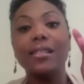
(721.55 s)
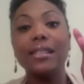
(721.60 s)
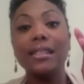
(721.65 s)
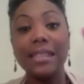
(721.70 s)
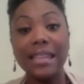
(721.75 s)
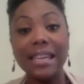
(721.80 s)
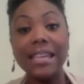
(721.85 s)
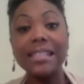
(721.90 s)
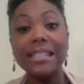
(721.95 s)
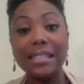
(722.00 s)

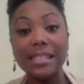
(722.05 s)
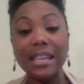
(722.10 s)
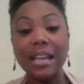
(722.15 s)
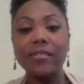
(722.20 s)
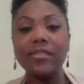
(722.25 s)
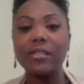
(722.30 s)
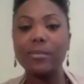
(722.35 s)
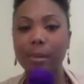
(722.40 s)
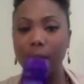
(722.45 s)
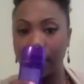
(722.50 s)
This
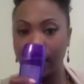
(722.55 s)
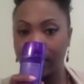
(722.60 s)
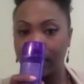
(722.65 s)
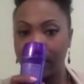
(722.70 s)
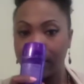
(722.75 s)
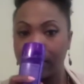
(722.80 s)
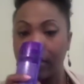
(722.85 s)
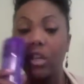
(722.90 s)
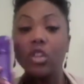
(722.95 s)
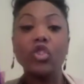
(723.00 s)
stuff smells
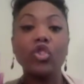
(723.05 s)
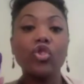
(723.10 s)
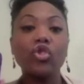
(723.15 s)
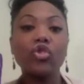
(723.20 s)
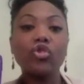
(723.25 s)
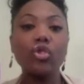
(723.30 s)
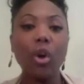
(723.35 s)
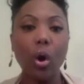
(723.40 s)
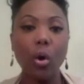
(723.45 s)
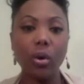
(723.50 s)

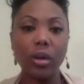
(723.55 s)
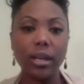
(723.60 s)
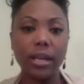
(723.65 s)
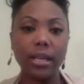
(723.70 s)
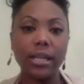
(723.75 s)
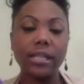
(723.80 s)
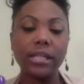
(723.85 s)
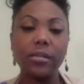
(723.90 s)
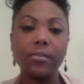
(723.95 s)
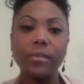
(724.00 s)
so
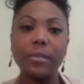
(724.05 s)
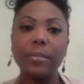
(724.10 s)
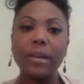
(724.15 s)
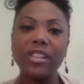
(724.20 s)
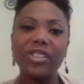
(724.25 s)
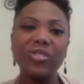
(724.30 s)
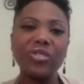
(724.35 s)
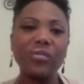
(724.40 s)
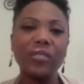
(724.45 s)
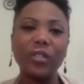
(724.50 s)
good. It
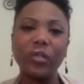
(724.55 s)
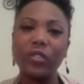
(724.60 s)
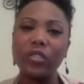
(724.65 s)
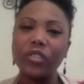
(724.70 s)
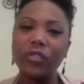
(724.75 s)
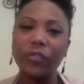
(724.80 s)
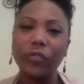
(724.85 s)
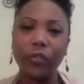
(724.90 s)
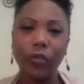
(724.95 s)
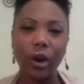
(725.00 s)
makes you feel
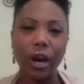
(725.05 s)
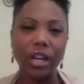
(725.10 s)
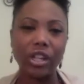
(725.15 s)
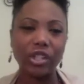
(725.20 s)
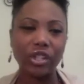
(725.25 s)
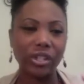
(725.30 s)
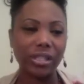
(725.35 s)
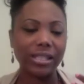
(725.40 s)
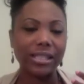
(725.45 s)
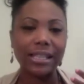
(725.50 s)

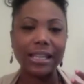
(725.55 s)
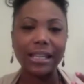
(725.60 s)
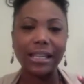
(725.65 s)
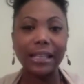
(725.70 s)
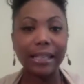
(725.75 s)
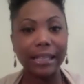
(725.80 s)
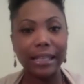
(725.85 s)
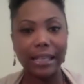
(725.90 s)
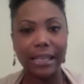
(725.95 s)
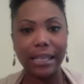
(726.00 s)
fresh and just
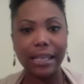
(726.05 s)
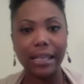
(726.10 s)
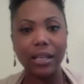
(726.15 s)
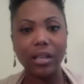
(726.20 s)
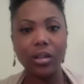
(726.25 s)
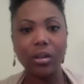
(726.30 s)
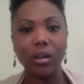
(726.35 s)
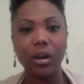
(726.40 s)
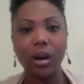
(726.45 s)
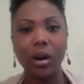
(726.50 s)
clean,
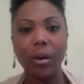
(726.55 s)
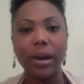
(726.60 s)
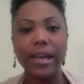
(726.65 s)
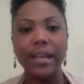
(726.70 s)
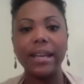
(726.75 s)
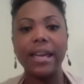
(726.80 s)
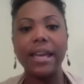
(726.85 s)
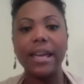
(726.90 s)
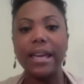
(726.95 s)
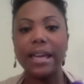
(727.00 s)
you know,
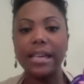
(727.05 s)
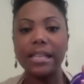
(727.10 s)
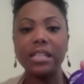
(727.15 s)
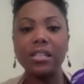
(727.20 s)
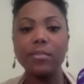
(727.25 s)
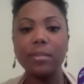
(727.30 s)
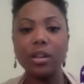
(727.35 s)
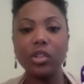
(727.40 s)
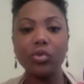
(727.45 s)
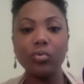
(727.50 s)
and it
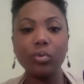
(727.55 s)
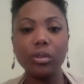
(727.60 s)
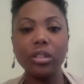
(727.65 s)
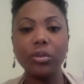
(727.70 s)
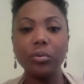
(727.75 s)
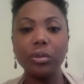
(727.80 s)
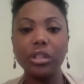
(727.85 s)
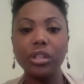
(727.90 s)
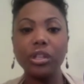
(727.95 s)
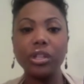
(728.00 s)
smells really,
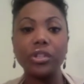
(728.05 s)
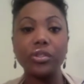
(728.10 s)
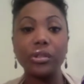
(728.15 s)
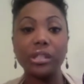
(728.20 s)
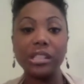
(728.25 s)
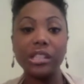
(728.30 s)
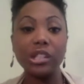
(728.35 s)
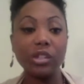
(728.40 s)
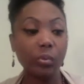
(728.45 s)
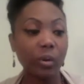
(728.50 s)
really good. So
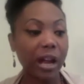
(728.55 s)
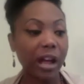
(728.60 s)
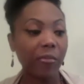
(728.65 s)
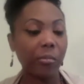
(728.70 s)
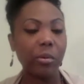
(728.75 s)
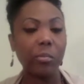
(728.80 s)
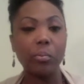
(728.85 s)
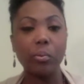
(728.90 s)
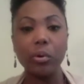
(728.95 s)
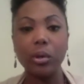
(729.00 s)
this is what I've
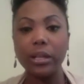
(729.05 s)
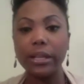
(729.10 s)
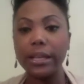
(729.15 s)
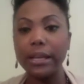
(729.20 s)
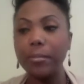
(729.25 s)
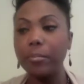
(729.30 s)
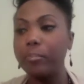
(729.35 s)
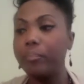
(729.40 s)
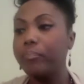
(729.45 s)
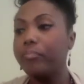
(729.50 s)
been
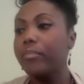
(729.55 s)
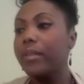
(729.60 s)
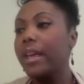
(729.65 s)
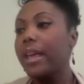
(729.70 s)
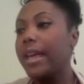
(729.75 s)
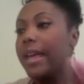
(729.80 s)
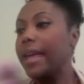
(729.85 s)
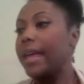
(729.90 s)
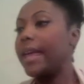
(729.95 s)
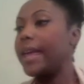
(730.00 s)
pulling.
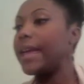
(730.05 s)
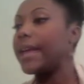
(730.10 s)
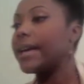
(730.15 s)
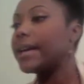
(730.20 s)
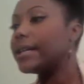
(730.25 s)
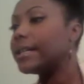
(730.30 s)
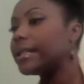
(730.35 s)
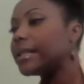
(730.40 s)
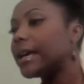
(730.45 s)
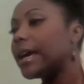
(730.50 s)

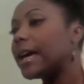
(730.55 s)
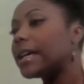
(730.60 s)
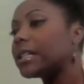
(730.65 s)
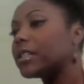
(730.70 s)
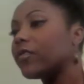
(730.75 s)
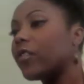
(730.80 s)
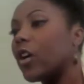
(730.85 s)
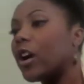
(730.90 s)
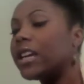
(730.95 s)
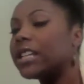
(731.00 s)
And
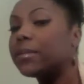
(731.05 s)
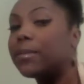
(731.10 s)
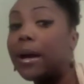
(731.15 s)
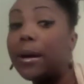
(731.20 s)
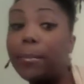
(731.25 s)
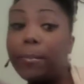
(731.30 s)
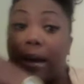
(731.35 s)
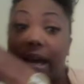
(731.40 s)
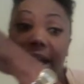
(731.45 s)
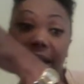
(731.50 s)
as far as
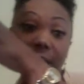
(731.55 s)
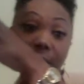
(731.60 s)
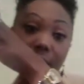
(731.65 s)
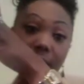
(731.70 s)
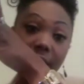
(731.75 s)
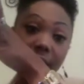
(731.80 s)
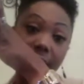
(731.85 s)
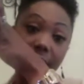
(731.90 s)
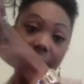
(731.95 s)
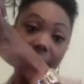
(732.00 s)
my body
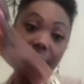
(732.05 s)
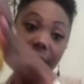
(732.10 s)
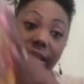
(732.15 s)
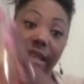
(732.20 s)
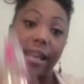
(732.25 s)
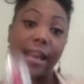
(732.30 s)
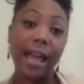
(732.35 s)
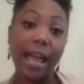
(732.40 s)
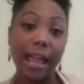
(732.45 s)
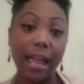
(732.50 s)
mist
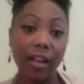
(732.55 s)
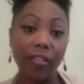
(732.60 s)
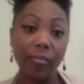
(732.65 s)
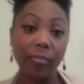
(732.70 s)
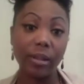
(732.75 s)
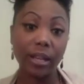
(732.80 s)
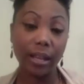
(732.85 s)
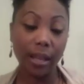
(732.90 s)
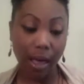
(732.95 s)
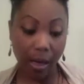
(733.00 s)
that I have
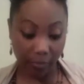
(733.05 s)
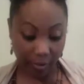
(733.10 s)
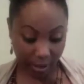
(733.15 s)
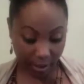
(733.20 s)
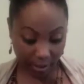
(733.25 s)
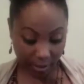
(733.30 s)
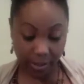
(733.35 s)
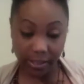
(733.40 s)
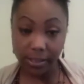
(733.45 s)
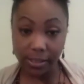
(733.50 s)
been
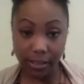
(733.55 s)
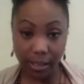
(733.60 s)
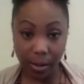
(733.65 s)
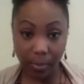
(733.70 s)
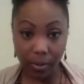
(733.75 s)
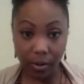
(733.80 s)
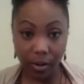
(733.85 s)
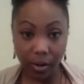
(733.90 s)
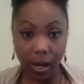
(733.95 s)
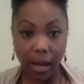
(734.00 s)
loving this
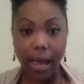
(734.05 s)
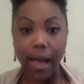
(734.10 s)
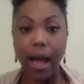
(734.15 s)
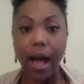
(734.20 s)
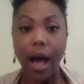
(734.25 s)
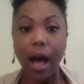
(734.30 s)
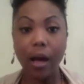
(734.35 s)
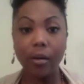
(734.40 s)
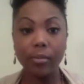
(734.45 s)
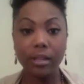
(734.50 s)
summer,
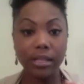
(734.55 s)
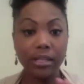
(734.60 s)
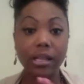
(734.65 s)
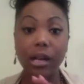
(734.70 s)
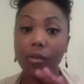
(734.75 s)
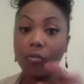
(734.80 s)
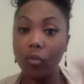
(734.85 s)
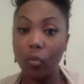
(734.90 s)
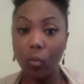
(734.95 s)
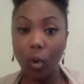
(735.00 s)
um, these
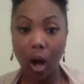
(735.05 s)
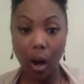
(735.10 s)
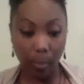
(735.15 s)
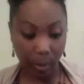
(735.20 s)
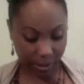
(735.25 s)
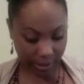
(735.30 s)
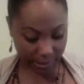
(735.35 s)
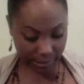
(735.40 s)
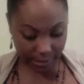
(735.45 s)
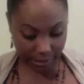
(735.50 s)
come from
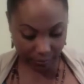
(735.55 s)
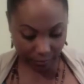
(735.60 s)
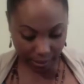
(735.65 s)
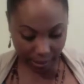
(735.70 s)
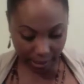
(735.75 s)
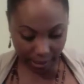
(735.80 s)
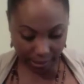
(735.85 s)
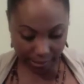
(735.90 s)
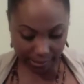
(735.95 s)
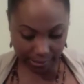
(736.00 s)
Walmart and
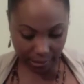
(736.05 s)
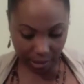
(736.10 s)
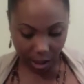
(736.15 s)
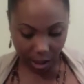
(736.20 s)
CVS.